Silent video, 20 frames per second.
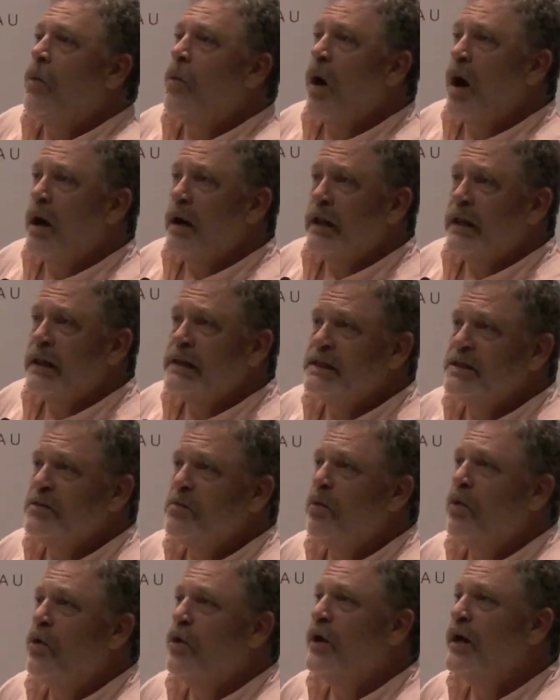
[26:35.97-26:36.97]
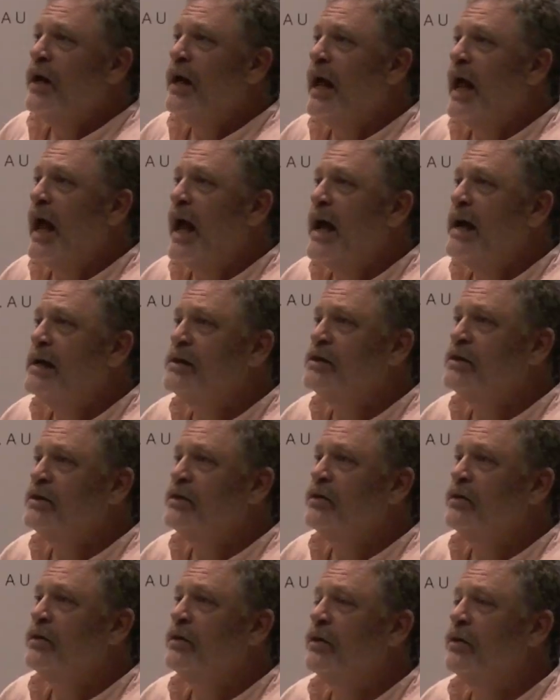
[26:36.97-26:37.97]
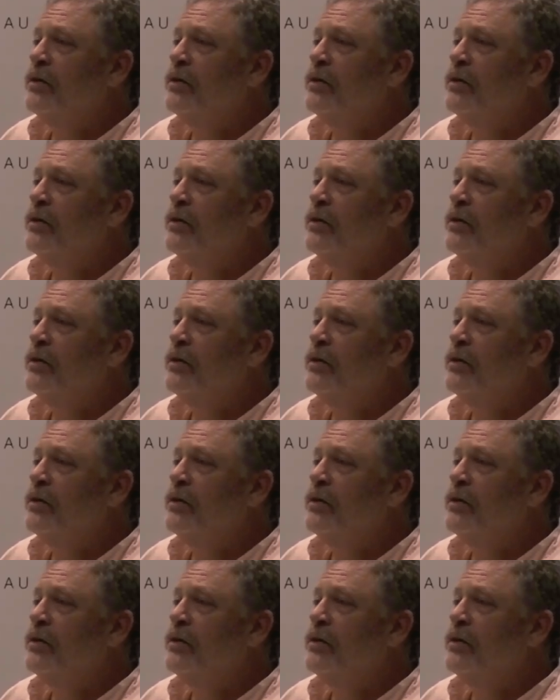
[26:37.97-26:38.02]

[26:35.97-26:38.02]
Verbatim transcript: wanted the supporting cast